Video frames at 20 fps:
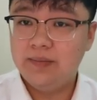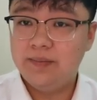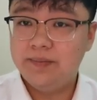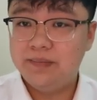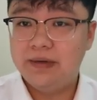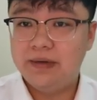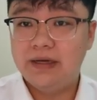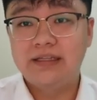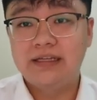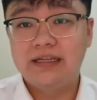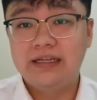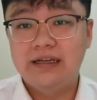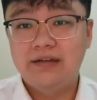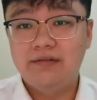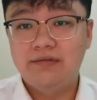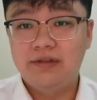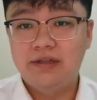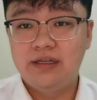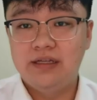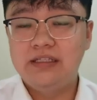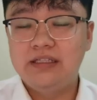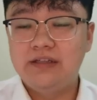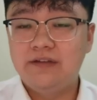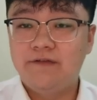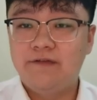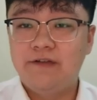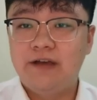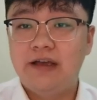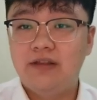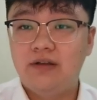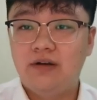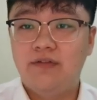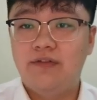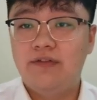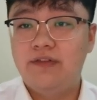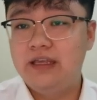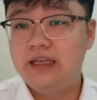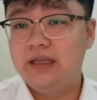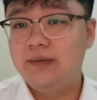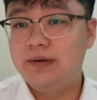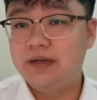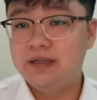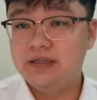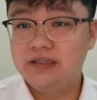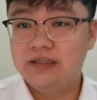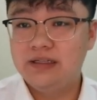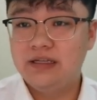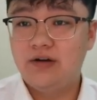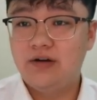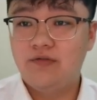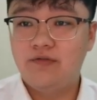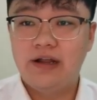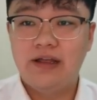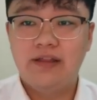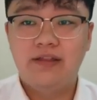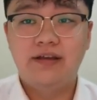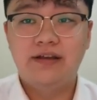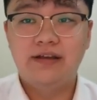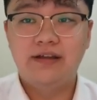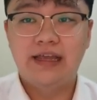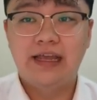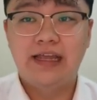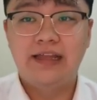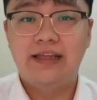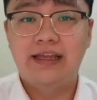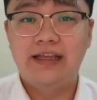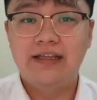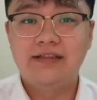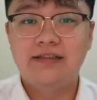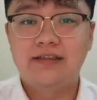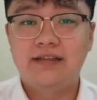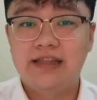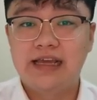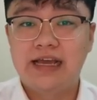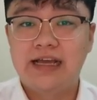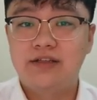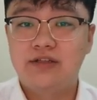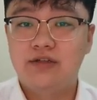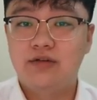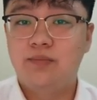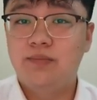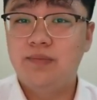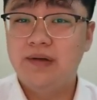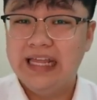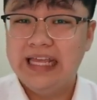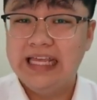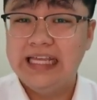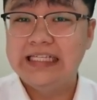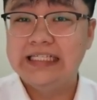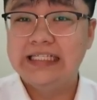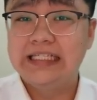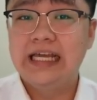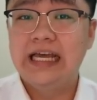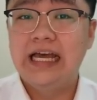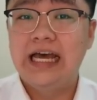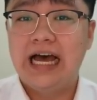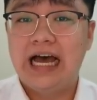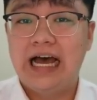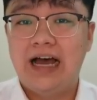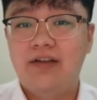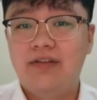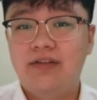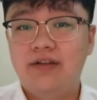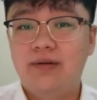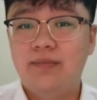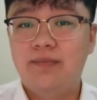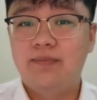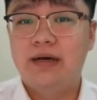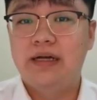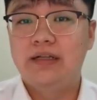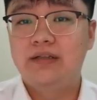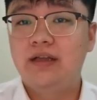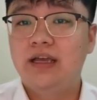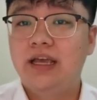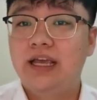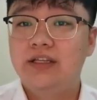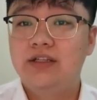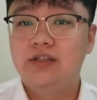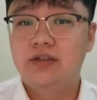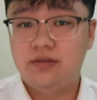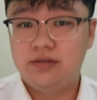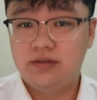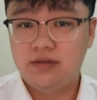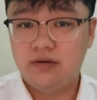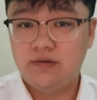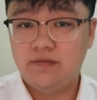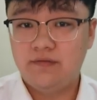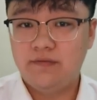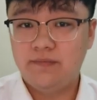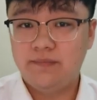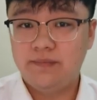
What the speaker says: but this fat or thin persona, rather it is that you please other but hate yourself.